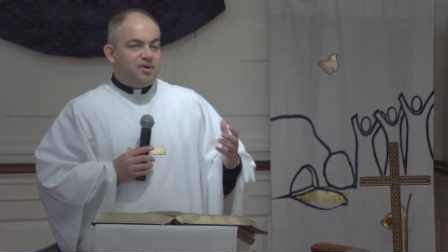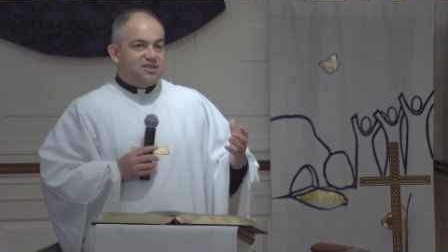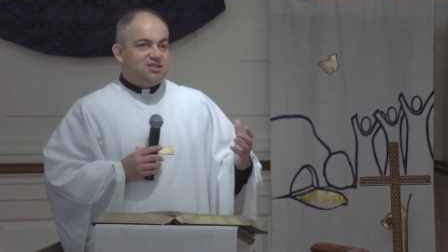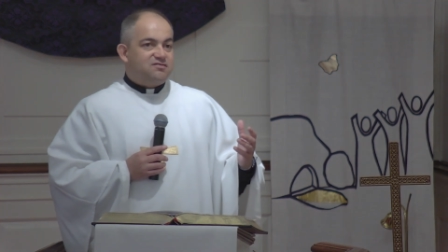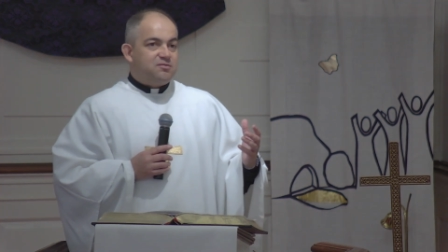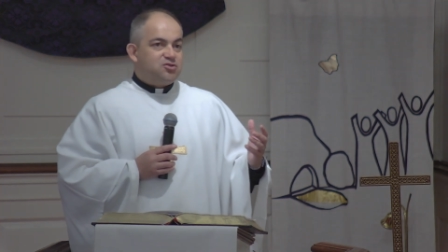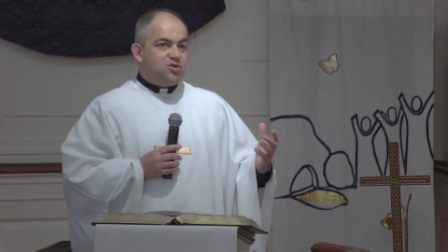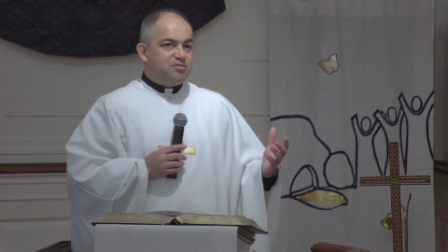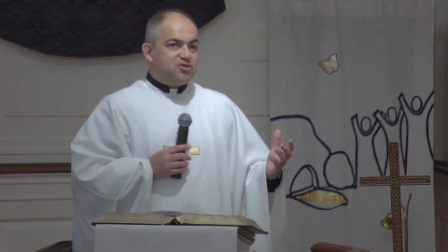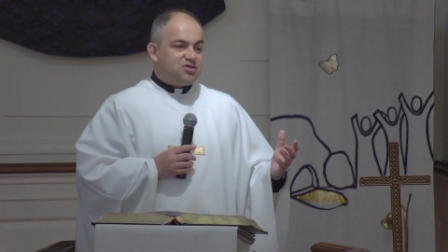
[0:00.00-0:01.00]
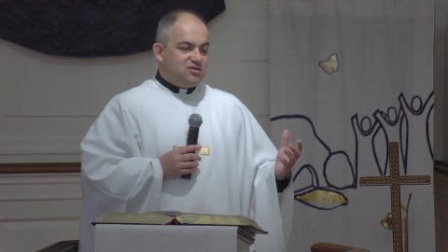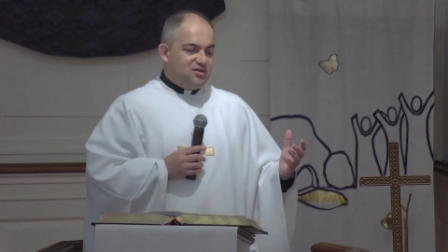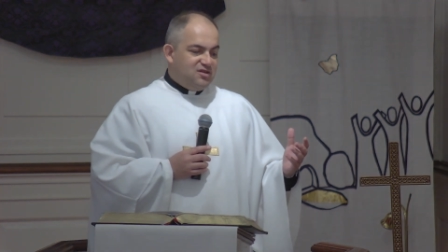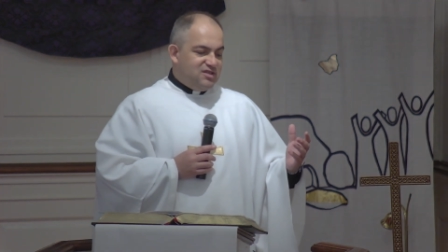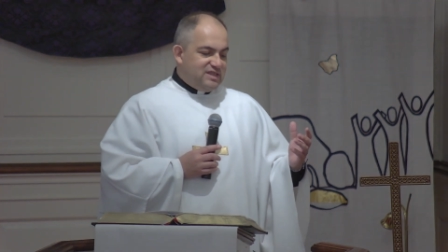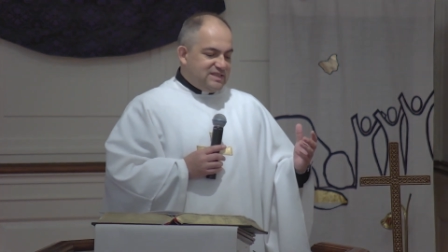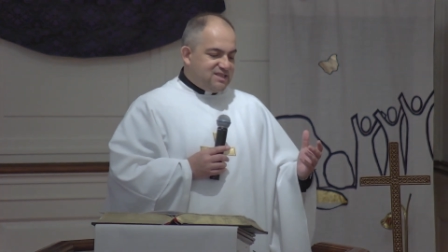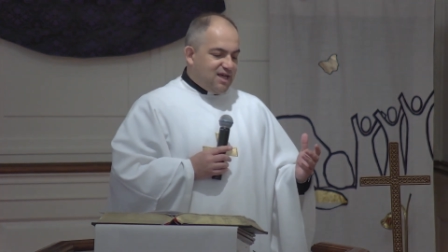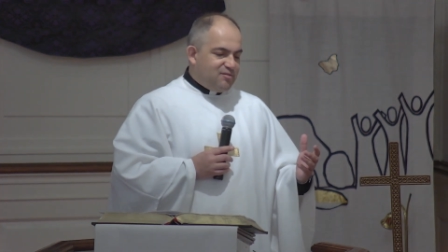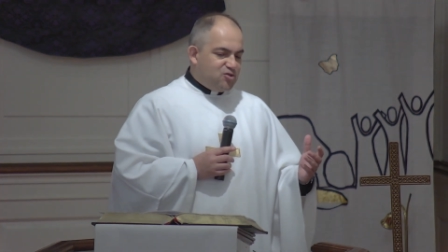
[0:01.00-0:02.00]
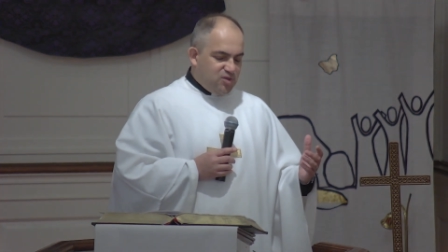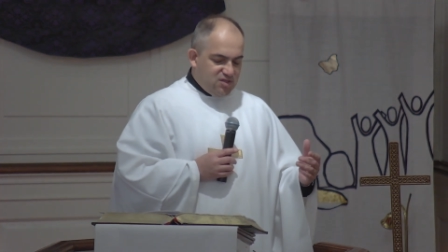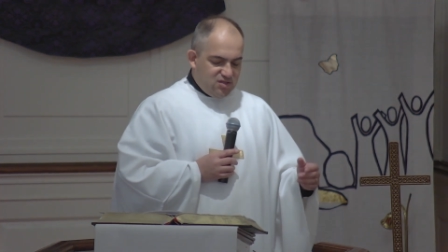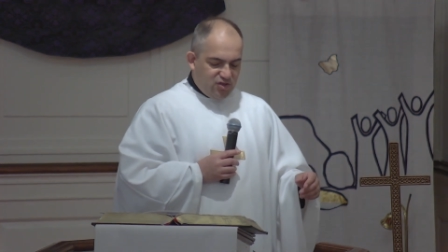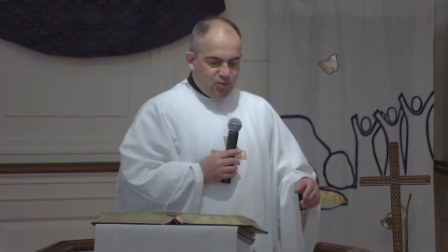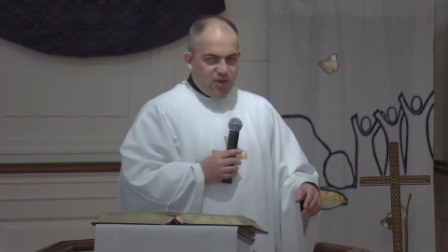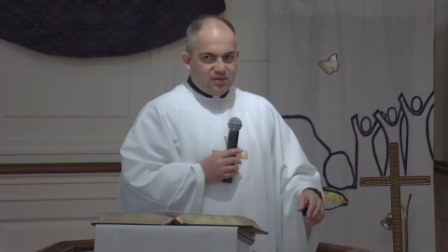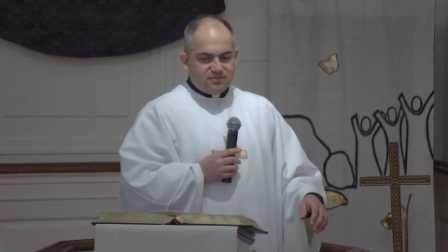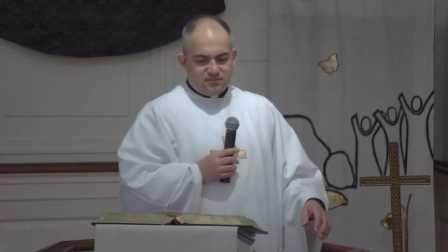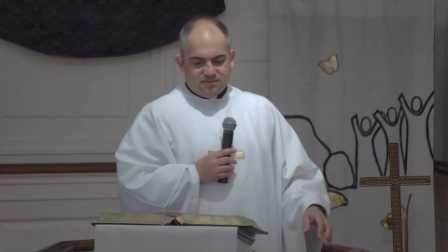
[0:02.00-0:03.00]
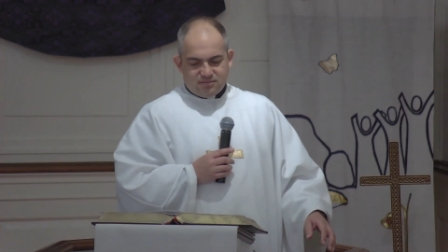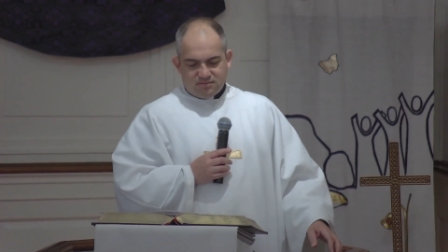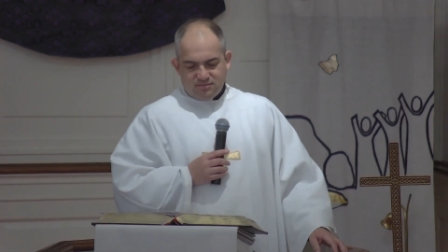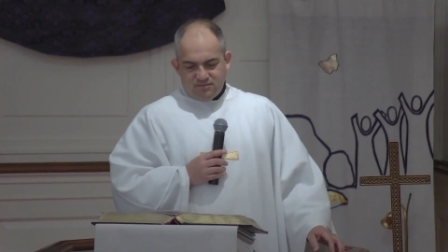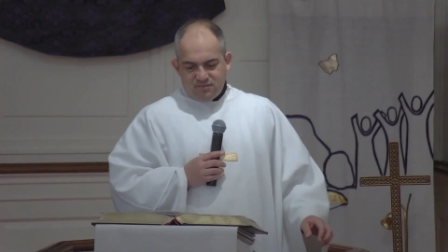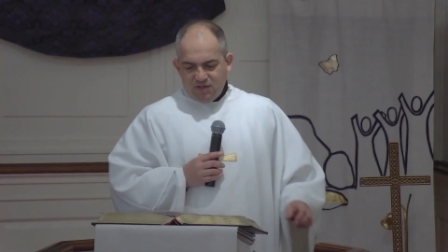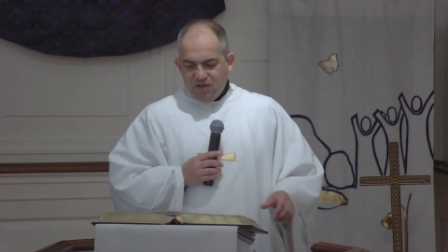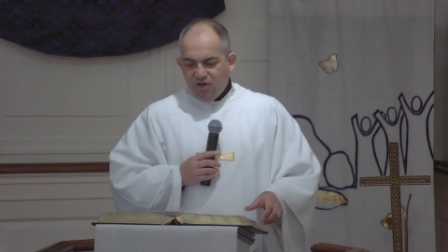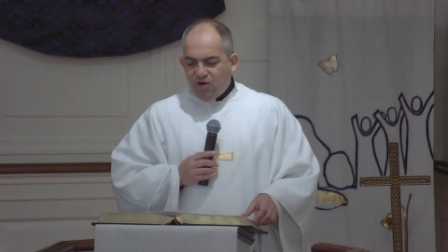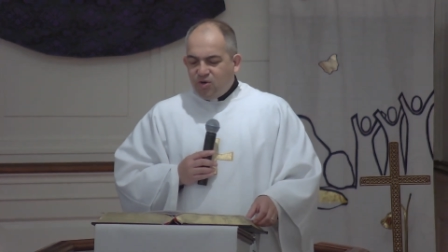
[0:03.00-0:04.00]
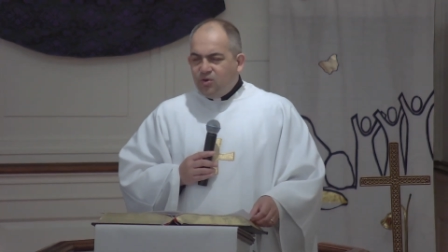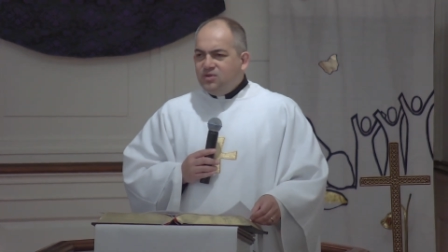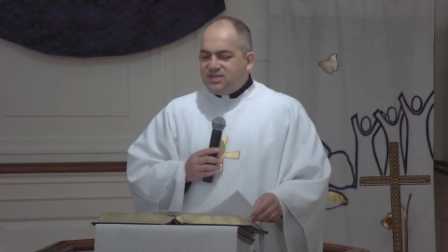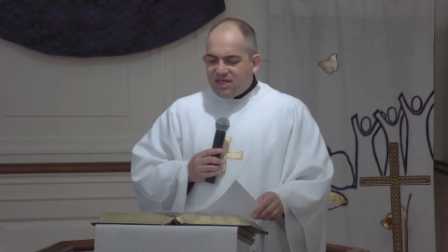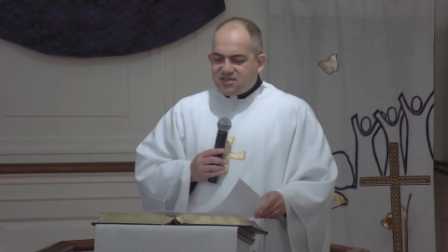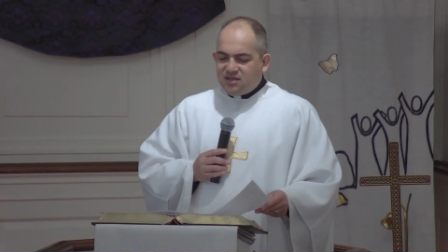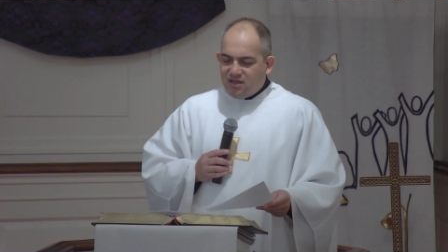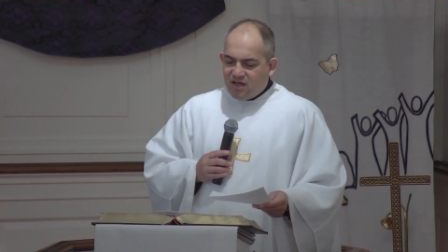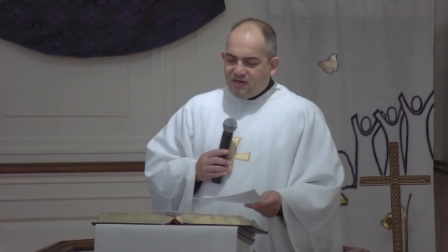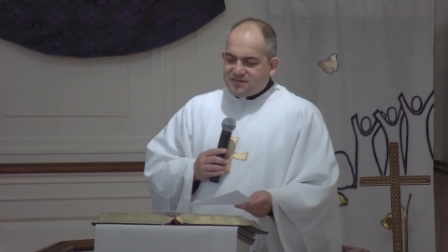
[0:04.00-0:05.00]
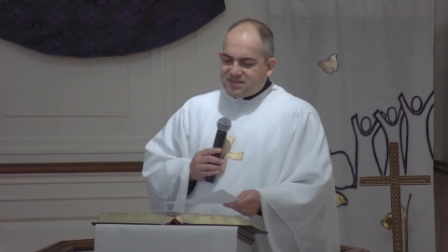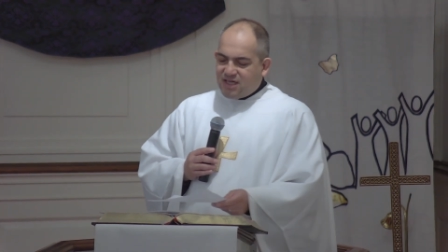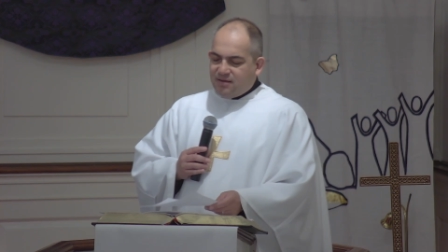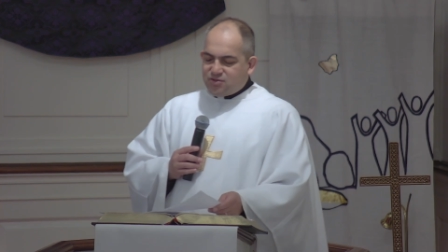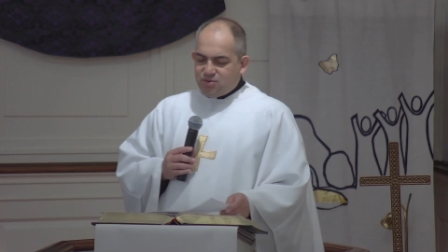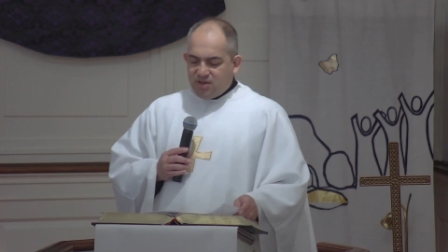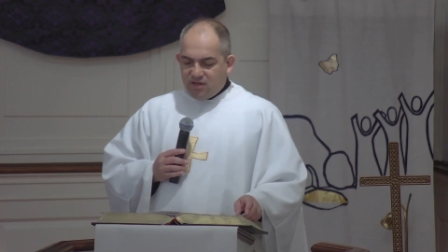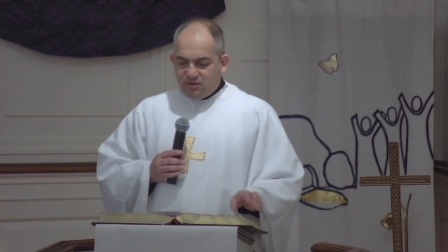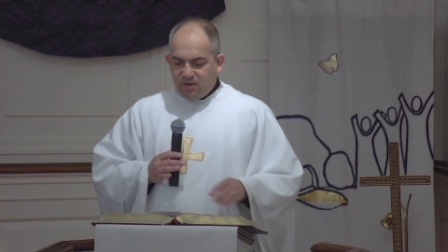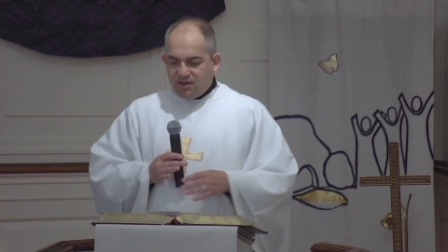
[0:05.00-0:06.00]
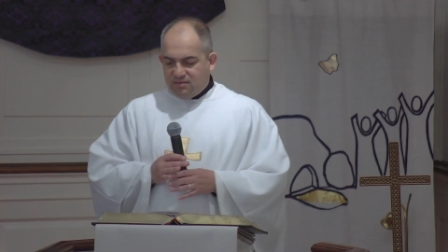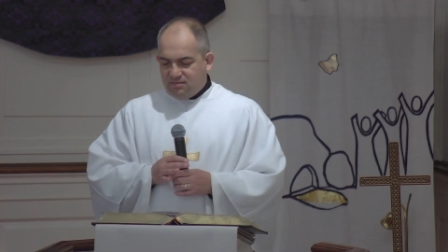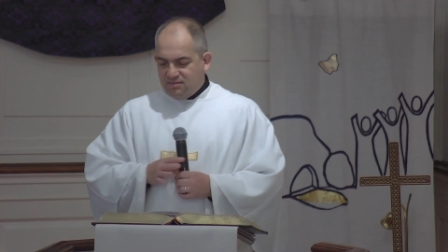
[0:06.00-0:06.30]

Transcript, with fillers: passage from Scripture, Psalm 23. Who doesn't love Psalm 23?